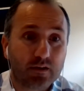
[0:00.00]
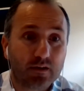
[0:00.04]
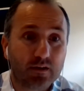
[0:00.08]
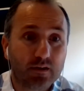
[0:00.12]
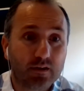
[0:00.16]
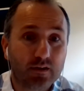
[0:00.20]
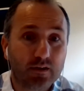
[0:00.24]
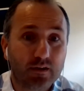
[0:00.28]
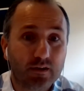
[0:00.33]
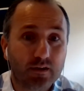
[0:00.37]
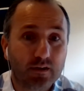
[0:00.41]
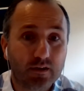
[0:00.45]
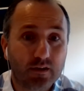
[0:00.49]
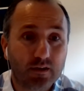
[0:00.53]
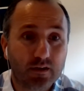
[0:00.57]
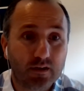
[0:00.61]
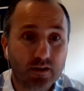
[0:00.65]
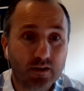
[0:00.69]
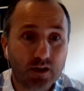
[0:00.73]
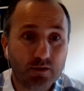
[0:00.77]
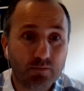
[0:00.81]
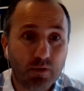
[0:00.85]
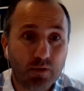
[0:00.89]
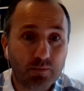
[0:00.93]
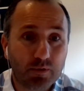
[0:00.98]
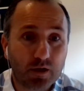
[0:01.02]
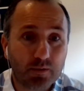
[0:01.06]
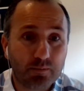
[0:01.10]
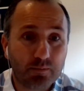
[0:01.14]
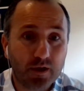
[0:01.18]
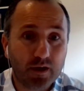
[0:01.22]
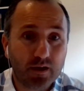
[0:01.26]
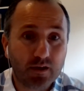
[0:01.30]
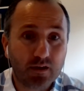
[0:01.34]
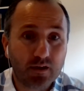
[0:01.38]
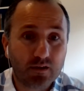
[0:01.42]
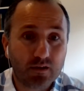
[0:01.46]
Imam
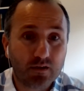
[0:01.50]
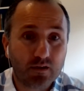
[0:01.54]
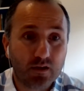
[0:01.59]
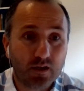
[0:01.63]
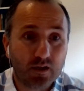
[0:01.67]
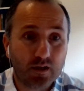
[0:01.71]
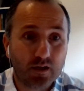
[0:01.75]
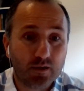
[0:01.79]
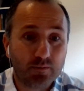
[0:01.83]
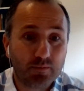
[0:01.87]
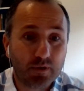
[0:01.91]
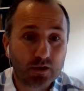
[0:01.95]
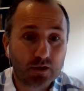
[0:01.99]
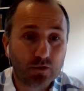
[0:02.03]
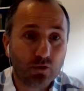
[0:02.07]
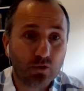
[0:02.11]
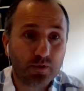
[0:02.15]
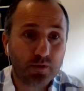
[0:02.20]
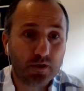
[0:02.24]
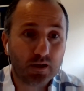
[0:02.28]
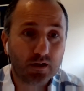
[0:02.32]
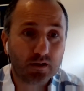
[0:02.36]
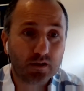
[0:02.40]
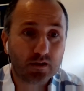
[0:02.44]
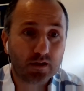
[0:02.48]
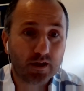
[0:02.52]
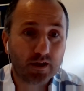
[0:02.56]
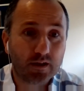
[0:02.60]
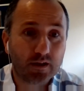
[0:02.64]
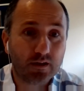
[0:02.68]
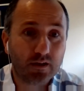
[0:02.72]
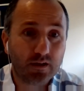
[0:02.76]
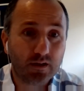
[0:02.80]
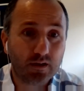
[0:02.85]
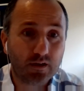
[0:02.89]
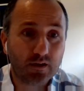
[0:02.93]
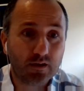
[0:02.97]
Rabbani's Mektubat,
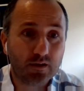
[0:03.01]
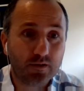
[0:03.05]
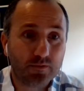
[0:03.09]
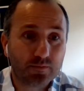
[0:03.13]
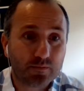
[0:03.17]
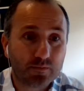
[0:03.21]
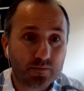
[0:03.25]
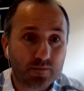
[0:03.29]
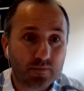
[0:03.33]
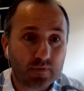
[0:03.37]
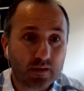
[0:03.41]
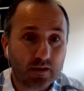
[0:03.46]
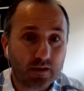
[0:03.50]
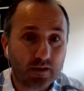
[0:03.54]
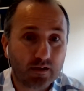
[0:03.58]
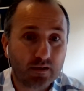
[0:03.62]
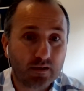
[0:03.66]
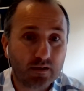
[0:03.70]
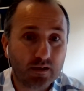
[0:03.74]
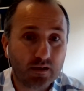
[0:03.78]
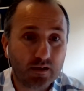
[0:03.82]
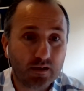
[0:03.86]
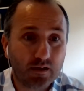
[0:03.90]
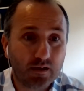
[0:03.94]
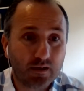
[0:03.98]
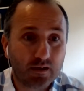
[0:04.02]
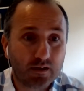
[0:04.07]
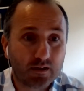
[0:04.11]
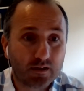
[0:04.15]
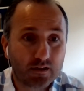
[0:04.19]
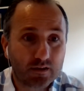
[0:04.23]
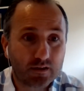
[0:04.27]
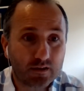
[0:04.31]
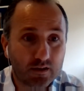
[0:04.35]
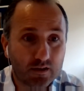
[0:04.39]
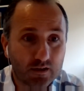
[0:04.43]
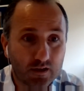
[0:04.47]
and he
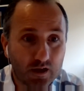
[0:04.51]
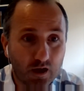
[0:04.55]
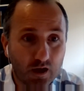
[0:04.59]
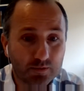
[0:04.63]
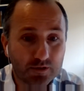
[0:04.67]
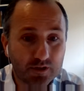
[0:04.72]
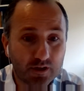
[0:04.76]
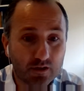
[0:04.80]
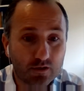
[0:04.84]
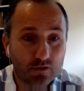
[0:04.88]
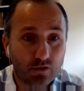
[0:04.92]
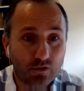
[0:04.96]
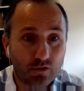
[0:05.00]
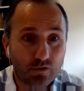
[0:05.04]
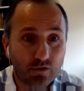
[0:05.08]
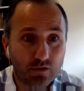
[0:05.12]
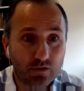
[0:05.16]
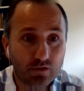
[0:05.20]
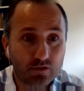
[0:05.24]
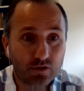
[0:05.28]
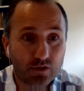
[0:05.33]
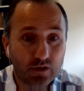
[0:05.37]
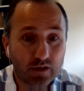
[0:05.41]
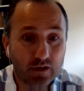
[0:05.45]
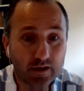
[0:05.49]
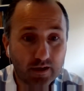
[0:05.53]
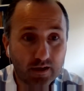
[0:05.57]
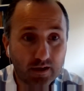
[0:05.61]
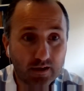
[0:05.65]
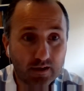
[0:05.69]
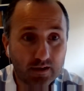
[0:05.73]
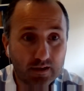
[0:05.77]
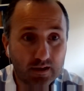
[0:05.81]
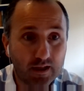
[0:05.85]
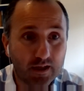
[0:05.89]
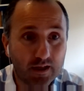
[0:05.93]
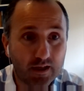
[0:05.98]
comes across
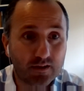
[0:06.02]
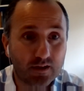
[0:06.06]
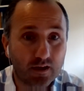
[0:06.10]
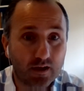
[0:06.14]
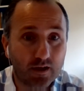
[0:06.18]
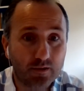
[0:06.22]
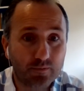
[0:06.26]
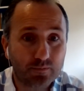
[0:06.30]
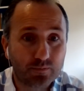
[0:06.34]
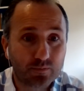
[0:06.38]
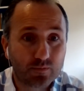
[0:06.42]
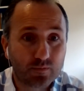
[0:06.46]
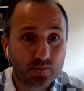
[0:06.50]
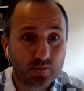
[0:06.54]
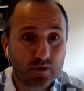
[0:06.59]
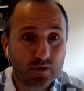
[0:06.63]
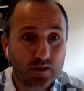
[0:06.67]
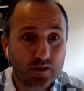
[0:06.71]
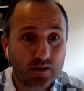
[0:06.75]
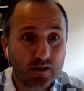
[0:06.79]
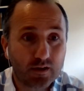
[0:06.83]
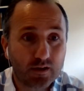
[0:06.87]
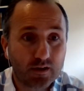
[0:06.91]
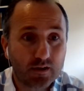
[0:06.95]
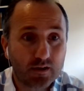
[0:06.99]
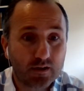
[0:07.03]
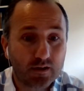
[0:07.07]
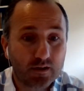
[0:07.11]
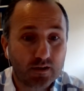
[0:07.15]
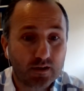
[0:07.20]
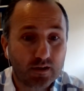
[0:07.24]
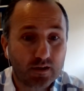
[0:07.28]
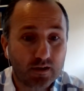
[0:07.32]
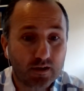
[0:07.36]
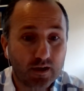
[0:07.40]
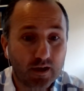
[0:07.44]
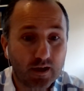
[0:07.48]
a letter
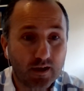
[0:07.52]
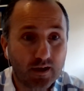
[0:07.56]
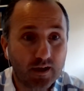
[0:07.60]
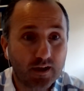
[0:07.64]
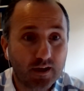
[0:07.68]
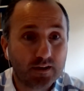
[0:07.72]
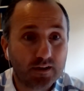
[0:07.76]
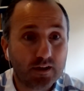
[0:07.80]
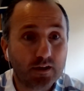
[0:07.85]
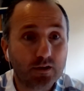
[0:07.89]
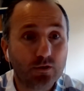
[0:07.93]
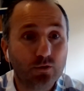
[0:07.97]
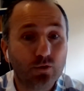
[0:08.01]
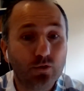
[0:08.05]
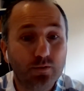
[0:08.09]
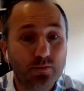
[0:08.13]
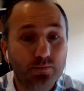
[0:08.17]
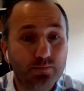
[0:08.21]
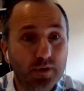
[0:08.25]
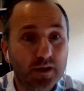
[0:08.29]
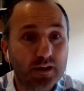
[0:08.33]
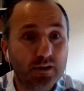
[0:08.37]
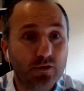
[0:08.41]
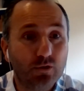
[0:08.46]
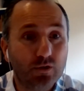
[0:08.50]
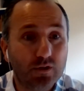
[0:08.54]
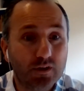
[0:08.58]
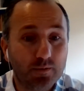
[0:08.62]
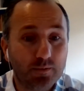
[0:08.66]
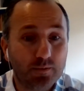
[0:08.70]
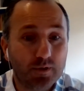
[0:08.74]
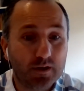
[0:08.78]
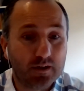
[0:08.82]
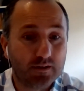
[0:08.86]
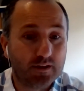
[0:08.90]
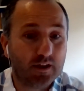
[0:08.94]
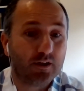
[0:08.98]
to
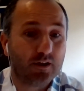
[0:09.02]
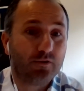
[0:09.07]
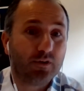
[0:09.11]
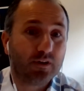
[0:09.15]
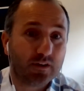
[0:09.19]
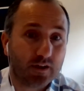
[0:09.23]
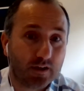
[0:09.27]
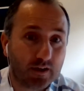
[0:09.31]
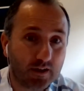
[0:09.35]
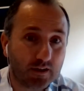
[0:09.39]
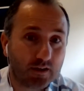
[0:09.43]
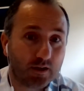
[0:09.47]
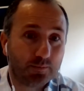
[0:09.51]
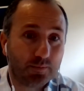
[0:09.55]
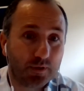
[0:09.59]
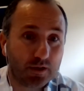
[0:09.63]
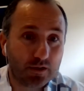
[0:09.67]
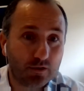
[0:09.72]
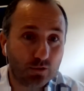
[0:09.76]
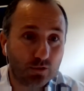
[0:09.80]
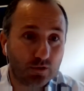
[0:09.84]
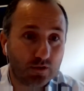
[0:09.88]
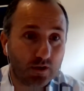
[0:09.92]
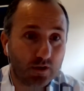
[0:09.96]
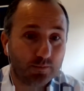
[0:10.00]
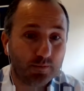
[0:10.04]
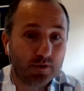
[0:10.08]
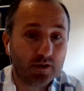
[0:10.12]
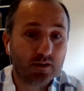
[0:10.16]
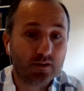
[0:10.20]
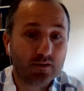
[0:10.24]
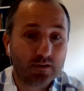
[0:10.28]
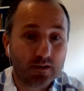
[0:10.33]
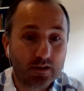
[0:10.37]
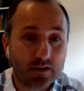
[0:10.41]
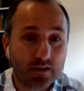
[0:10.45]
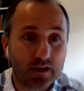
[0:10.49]
Bediuzzaman. There was another
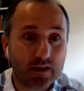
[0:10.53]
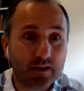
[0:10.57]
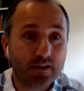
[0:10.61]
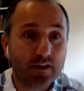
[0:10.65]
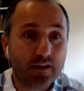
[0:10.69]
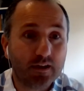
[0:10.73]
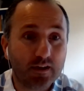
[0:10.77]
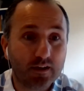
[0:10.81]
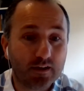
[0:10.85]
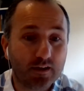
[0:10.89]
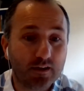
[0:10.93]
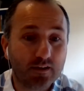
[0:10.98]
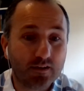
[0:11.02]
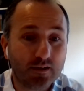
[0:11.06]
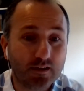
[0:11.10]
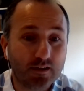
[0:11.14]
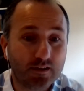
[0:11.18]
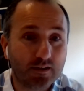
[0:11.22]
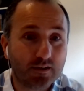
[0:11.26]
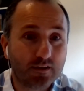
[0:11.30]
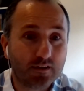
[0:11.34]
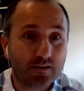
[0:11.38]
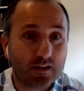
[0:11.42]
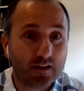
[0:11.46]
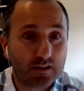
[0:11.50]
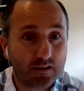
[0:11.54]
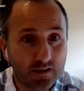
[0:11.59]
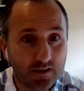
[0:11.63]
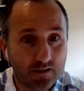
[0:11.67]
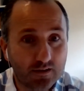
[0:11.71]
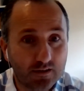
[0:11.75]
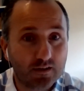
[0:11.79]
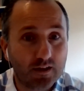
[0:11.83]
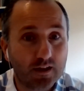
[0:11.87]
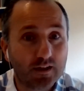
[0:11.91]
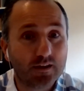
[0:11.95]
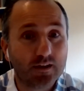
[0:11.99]
Bediuzzaman, and he considers that
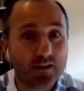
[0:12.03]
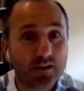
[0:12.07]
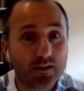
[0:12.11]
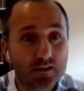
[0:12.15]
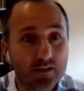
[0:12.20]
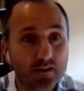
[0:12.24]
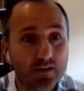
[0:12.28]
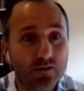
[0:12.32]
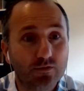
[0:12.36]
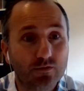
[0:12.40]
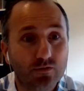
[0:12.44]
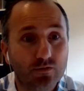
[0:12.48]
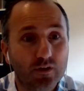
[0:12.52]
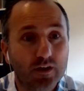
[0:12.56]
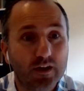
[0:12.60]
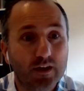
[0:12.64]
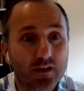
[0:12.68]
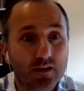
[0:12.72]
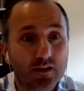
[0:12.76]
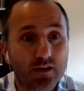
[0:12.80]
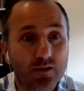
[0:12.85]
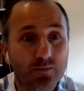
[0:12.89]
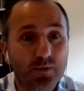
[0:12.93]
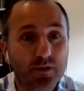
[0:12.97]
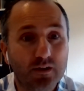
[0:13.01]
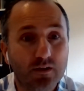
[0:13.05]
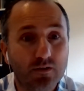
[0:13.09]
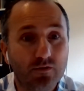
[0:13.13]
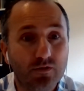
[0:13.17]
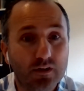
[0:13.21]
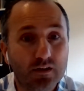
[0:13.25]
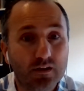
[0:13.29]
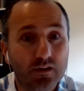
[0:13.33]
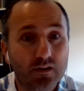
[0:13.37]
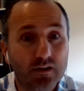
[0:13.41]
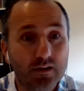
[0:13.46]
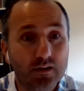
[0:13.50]
this letter is
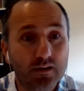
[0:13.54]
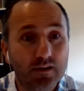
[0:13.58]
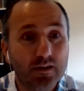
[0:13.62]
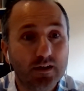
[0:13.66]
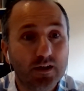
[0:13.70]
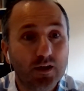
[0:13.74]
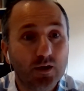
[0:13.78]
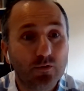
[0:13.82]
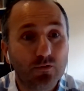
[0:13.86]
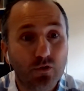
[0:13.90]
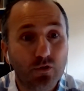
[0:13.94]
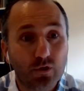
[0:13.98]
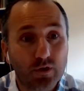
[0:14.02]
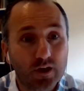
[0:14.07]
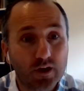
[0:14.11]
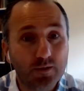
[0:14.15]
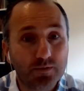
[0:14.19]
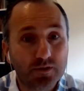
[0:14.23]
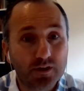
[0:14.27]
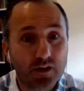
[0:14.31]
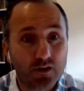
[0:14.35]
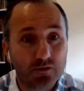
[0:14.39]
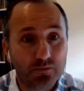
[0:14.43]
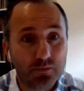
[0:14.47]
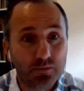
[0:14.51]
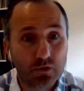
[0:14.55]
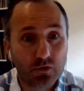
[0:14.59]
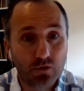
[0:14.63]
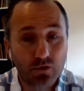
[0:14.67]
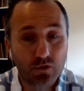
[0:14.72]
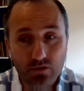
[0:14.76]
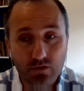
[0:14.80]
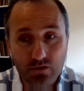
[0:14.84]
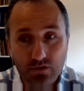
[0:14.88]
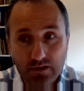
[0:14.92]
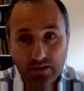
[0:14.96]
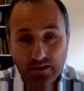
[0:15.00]
specifically for himself
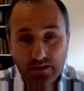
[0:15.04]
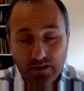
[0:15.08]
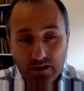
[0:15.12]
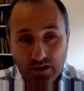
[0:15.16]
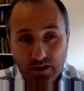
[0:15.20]
because